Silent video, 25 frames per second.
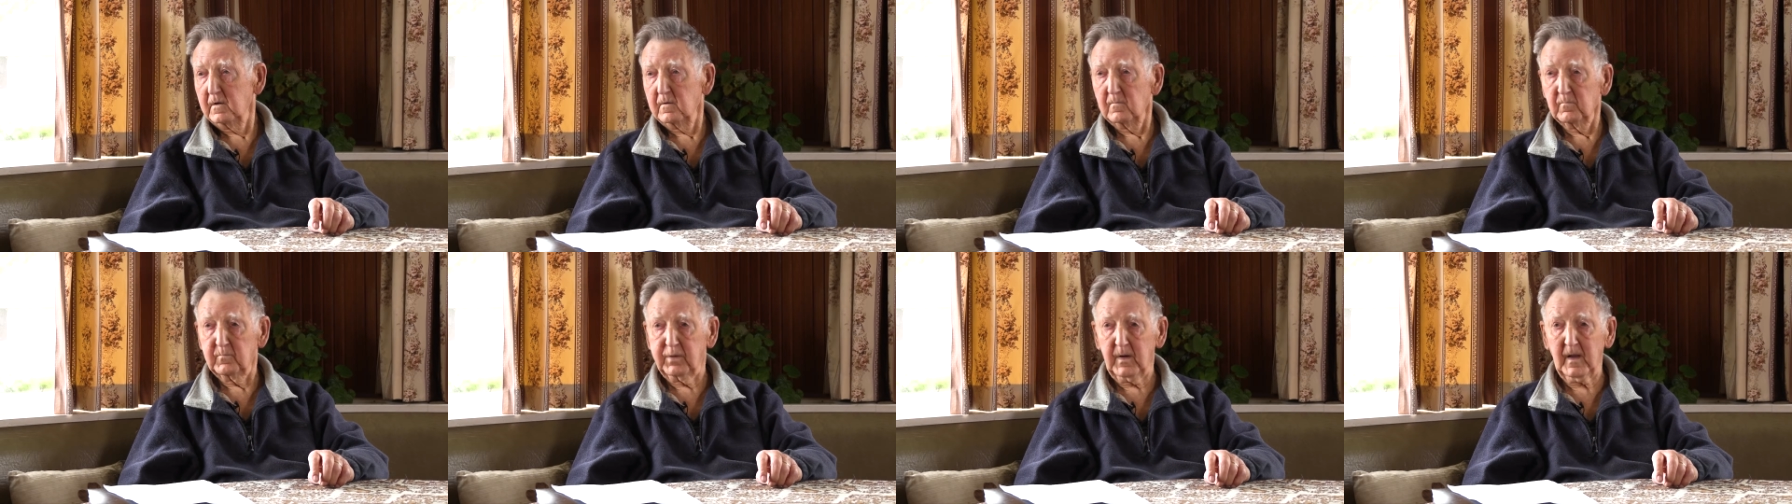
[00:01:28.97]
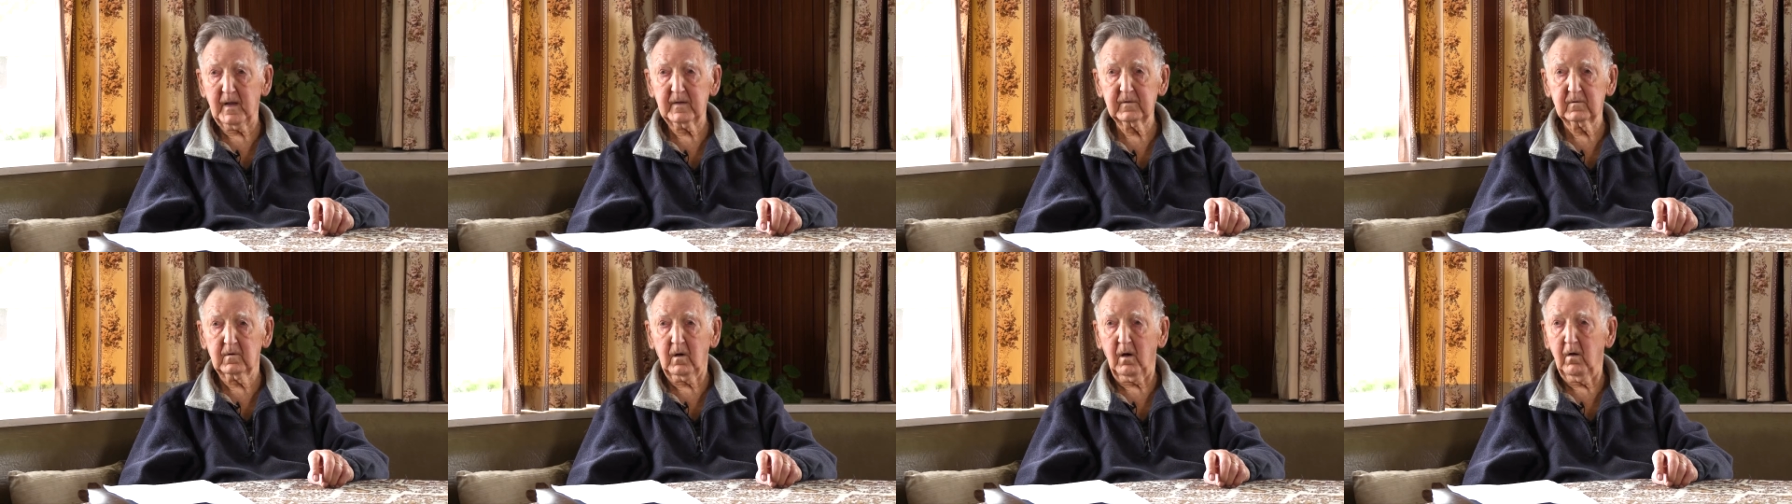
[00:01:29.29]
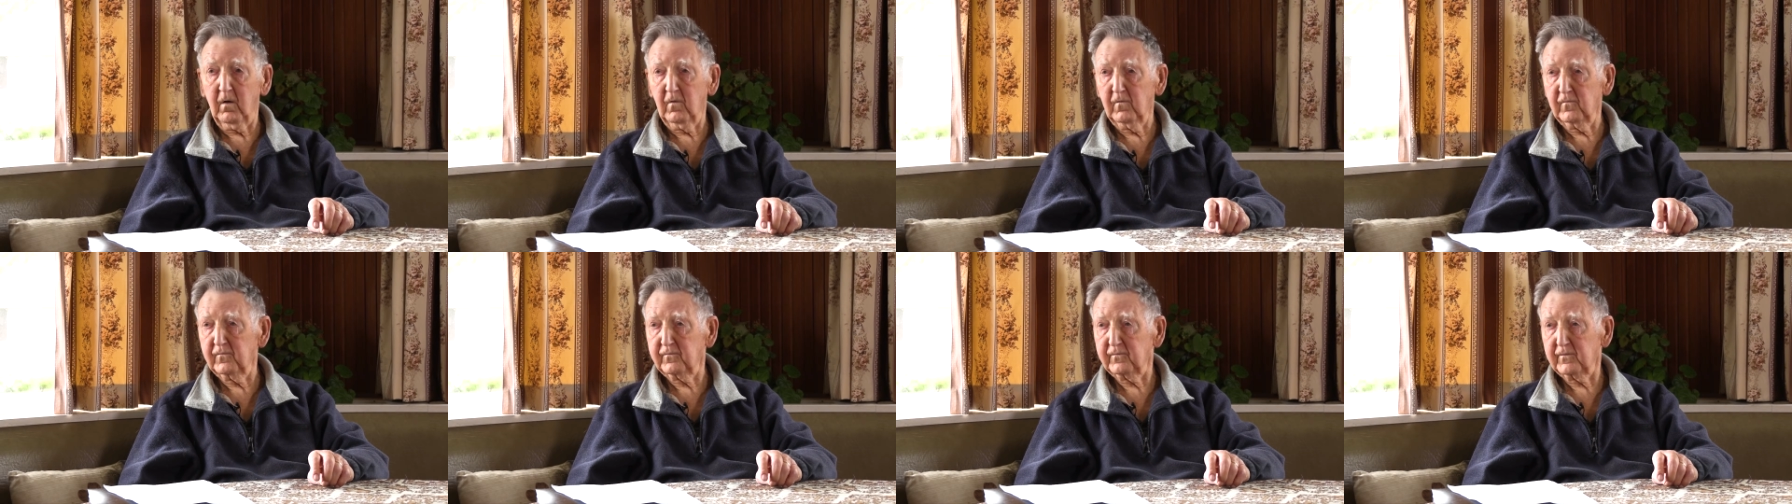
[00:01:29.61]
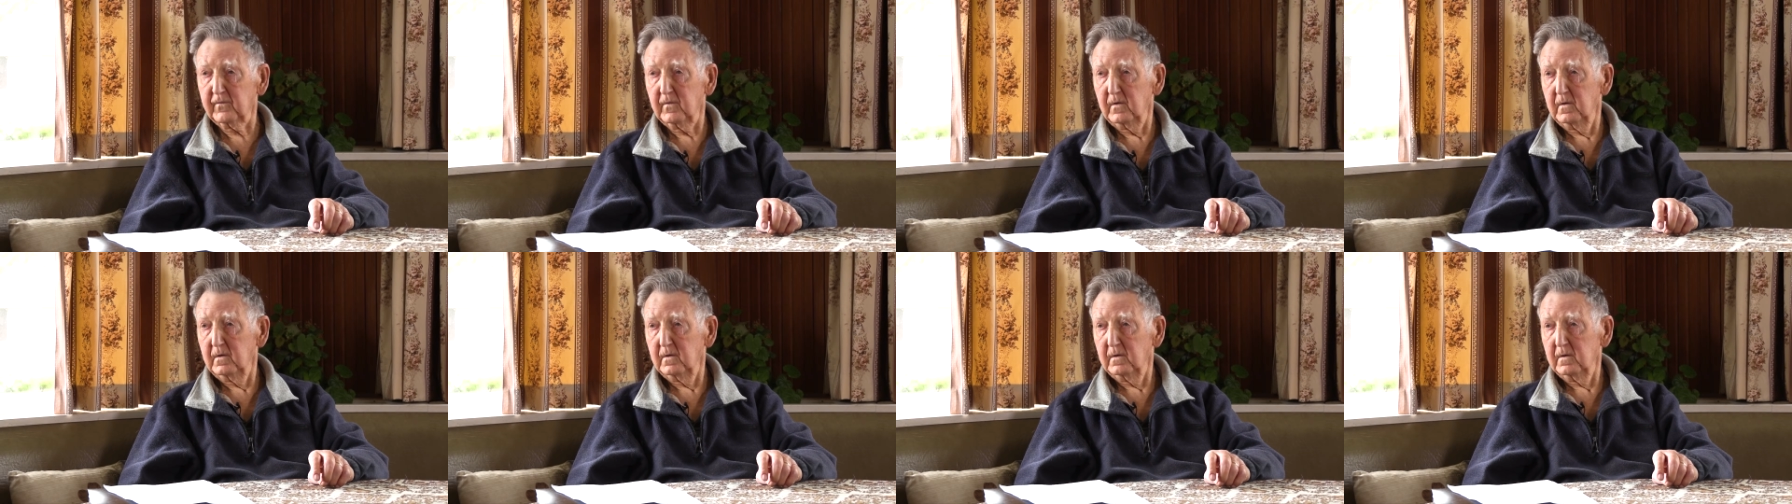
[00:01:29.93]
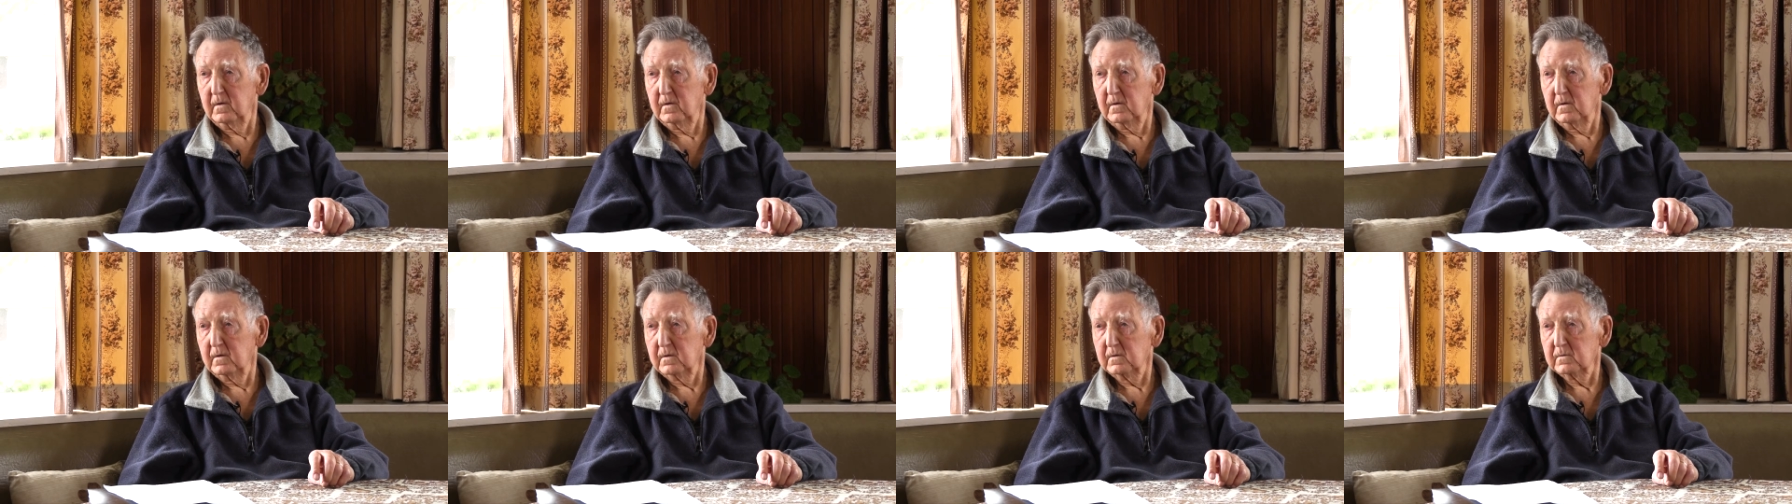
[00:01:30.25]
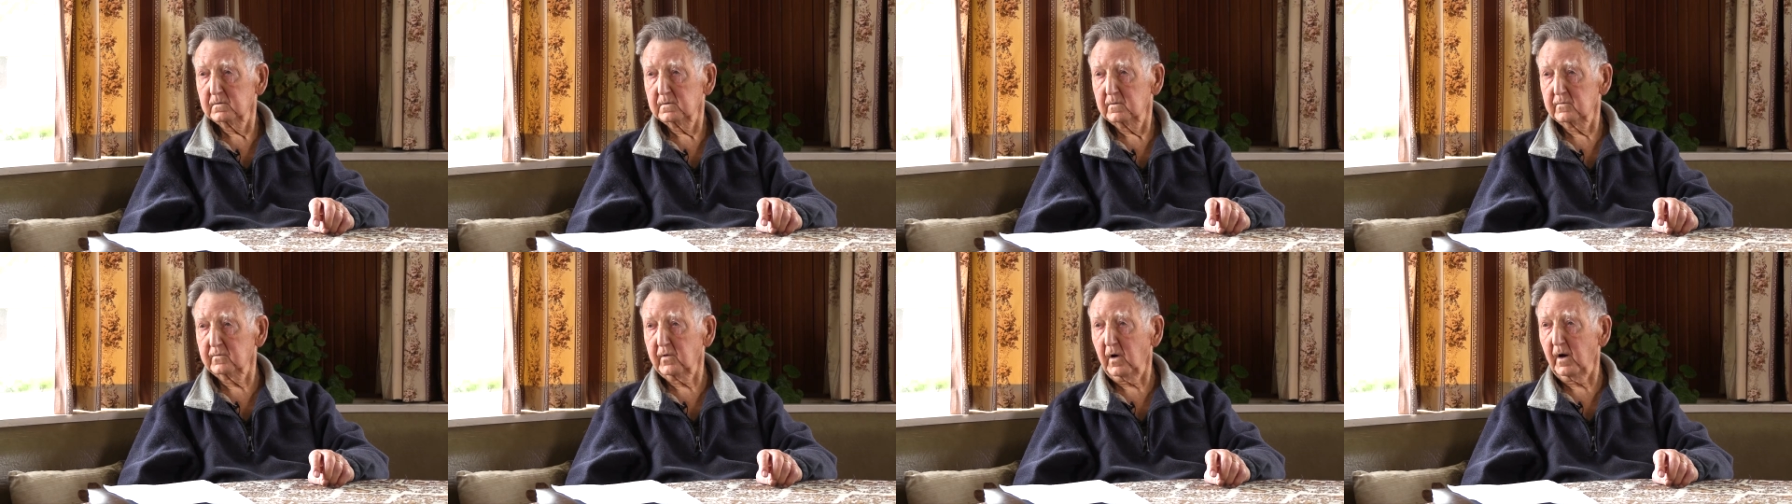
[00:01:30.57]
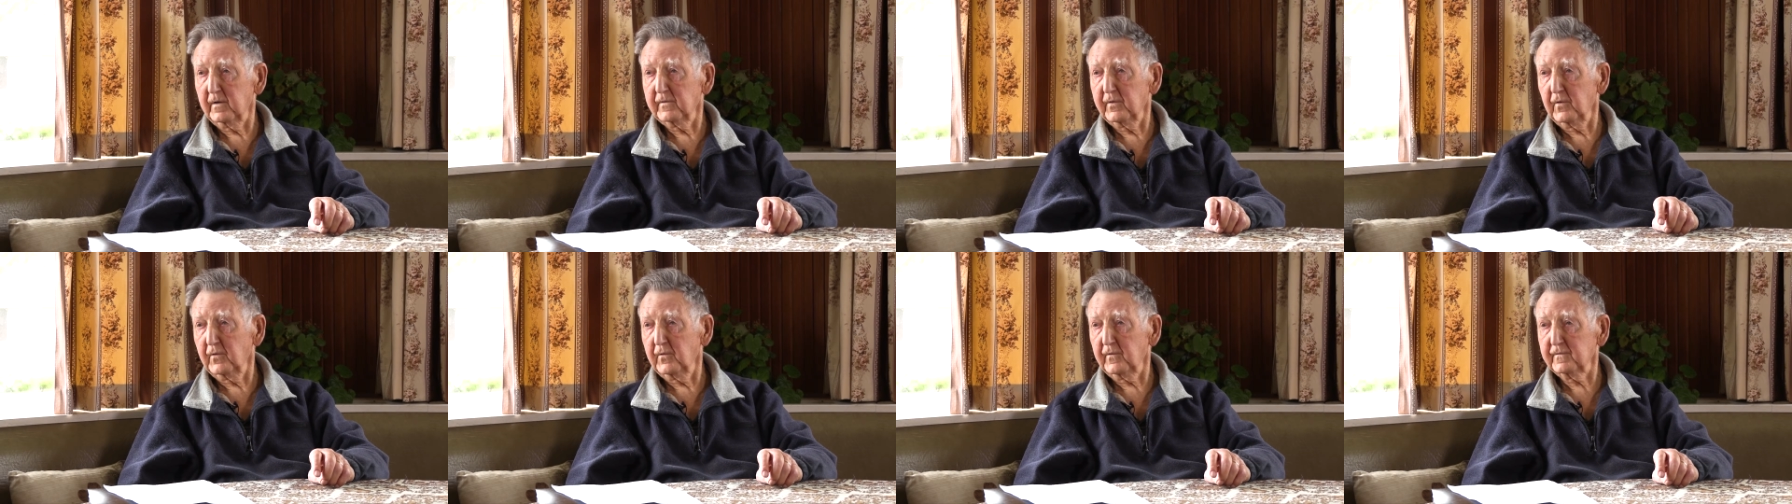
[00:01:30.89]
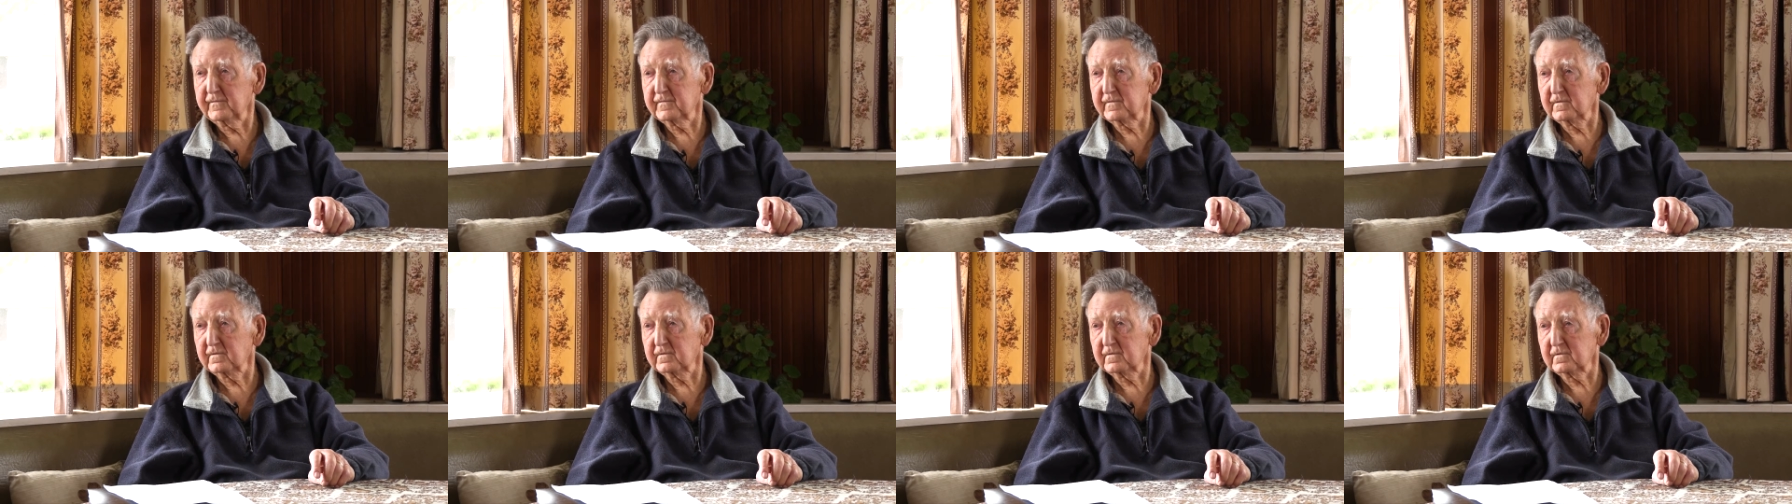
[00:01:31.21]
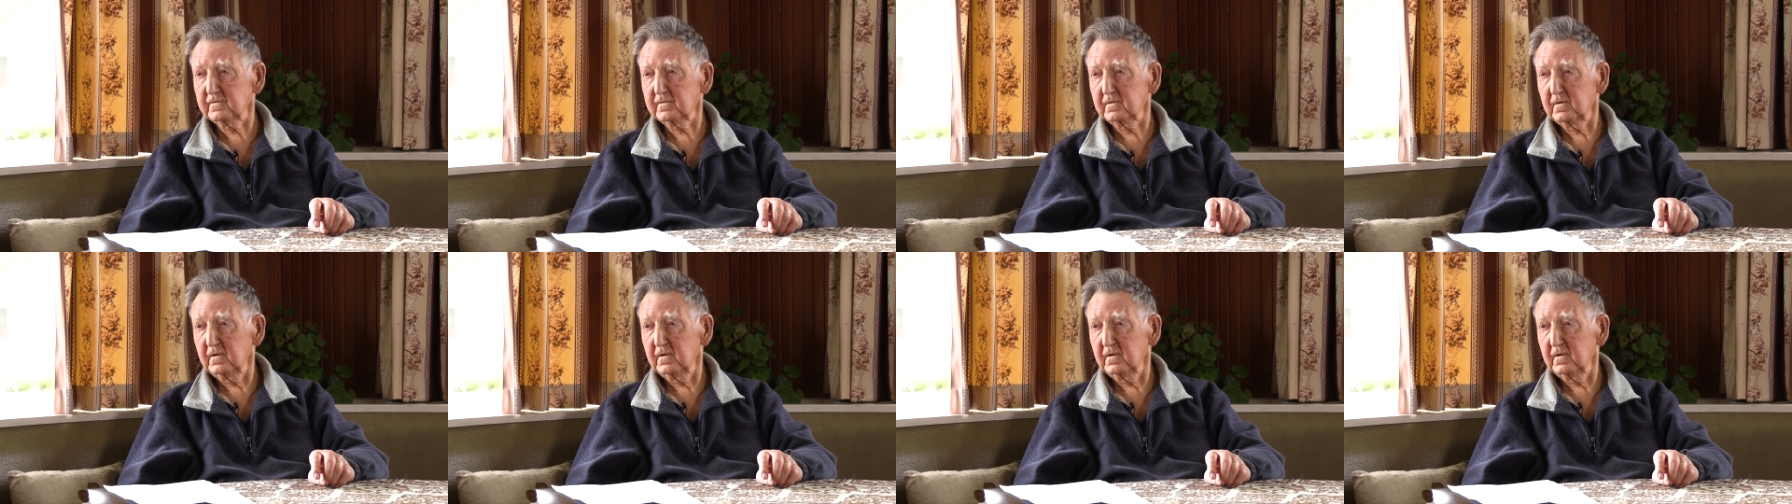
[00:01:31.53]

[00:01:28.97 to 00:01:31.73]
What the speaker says: played golf, ride horses,